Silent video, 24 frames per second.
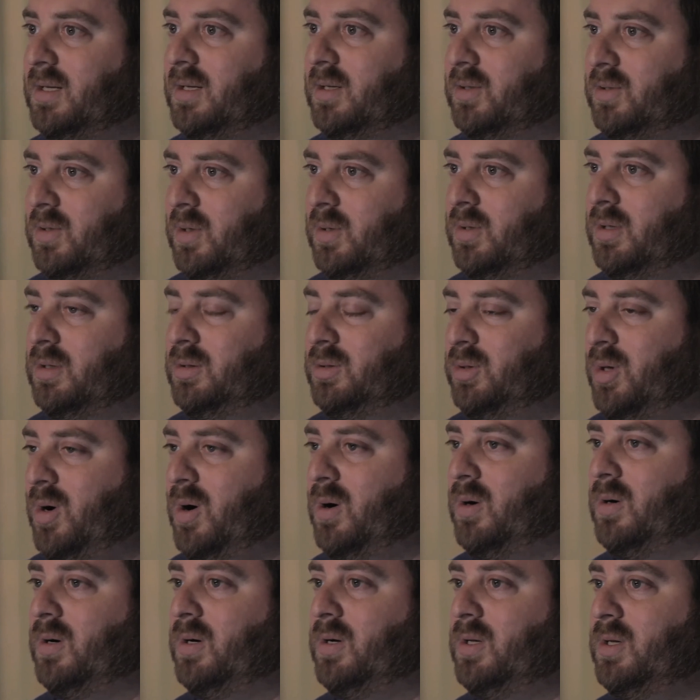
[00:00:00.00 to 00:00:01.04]
So the
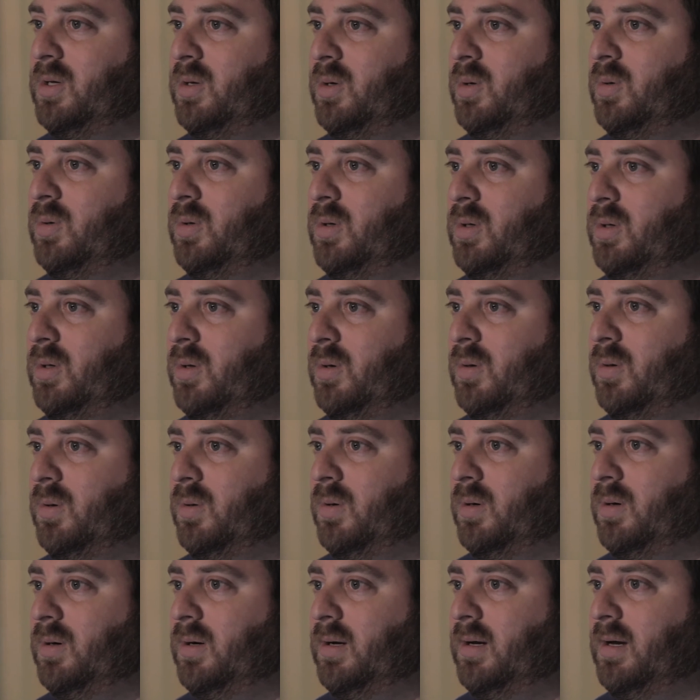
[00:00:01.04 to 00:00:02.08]
longer
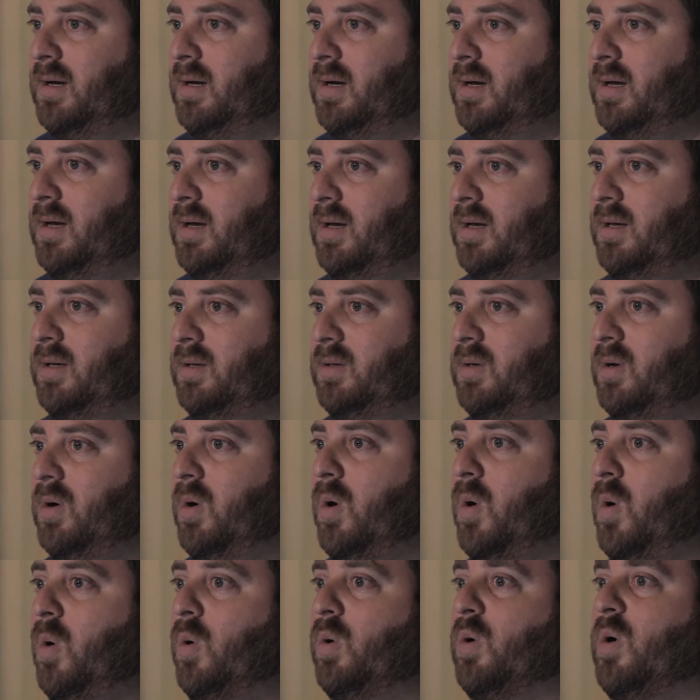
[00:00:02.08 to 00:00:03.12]
you
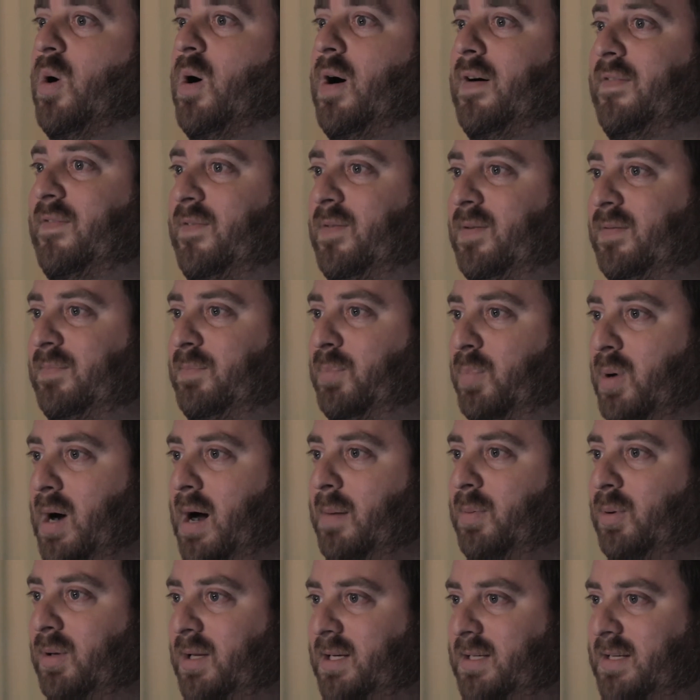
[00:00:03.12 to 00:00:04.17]
hold off on
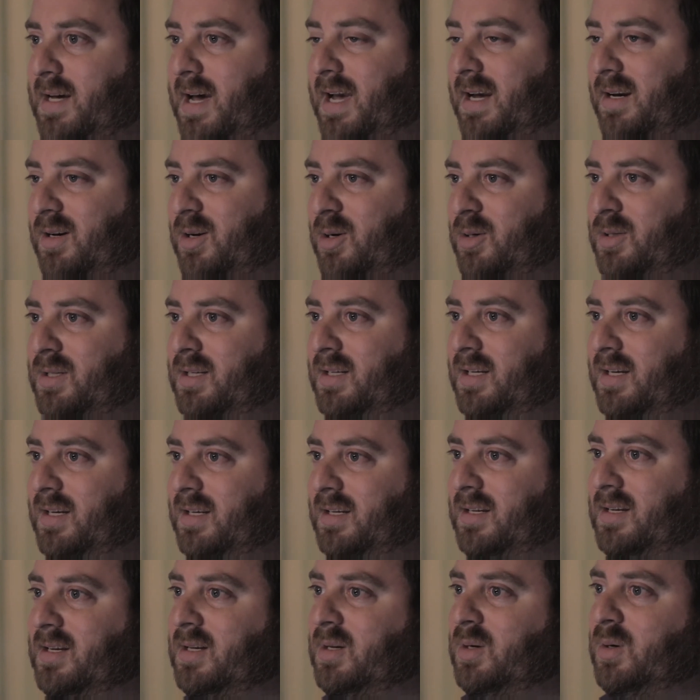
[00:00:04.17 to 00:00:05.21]
properly diagnosing
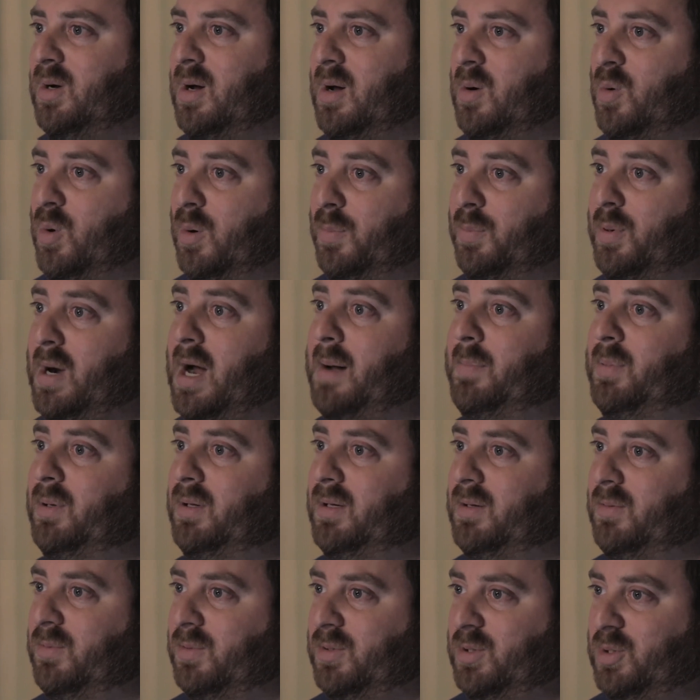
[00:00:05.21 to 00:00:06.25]
it or
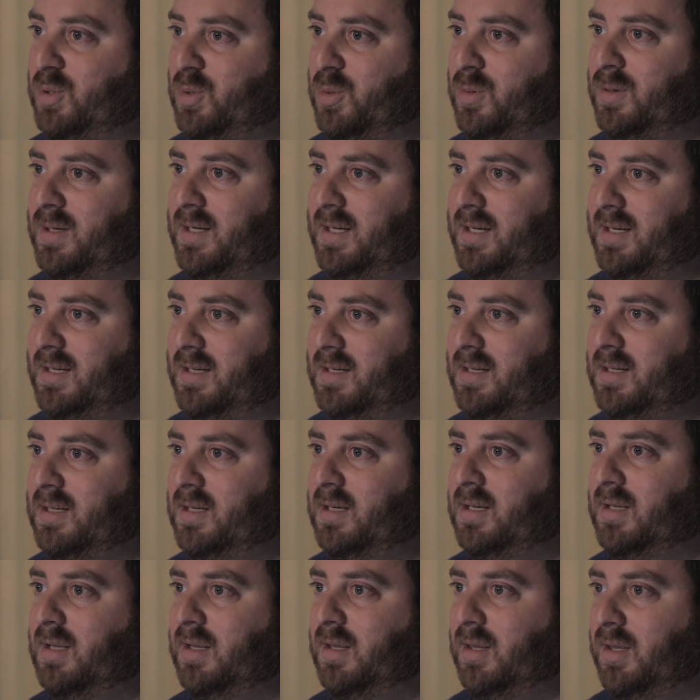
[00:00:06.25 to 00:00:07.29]
properly restoring it,
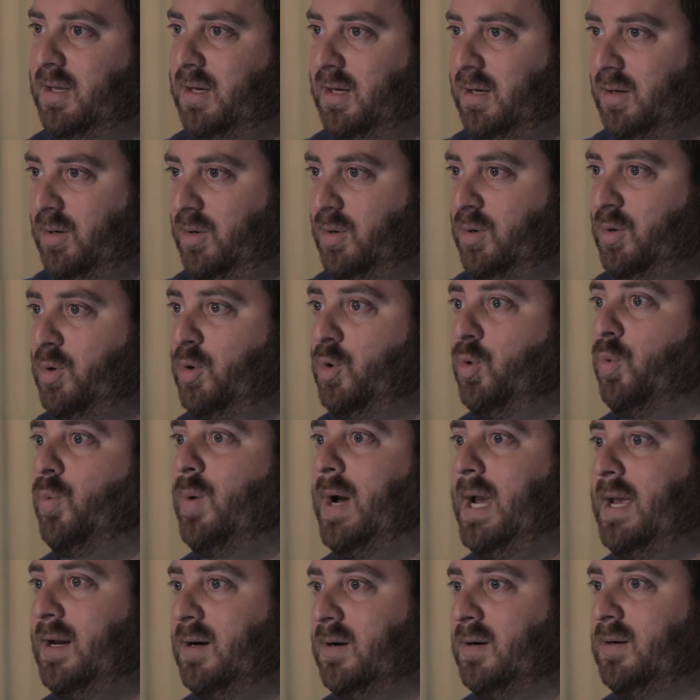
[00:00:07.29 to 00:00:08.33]
the
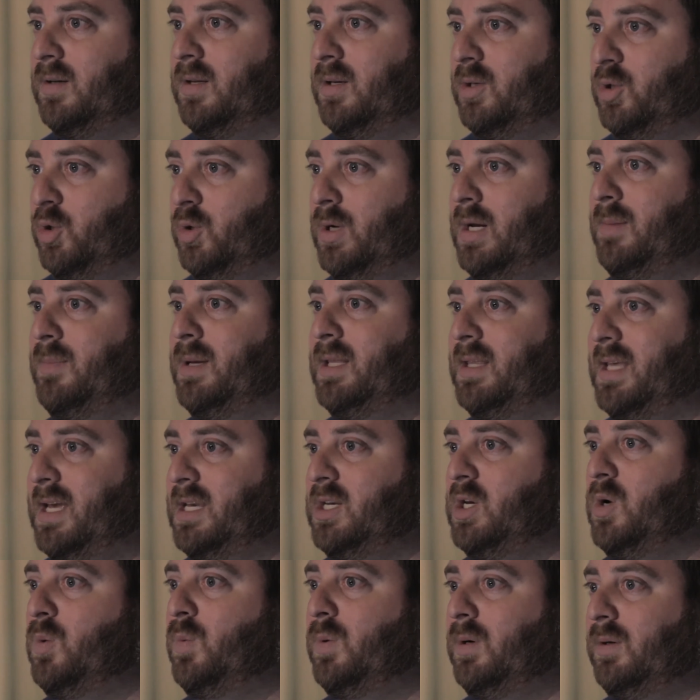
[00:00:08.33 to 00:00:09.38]
greater the treatment
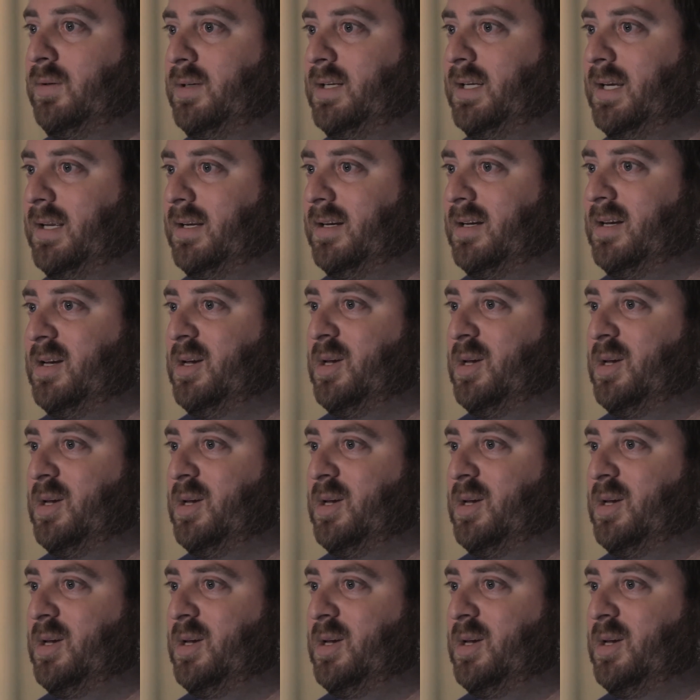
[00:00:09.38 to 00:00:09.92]
then you will need.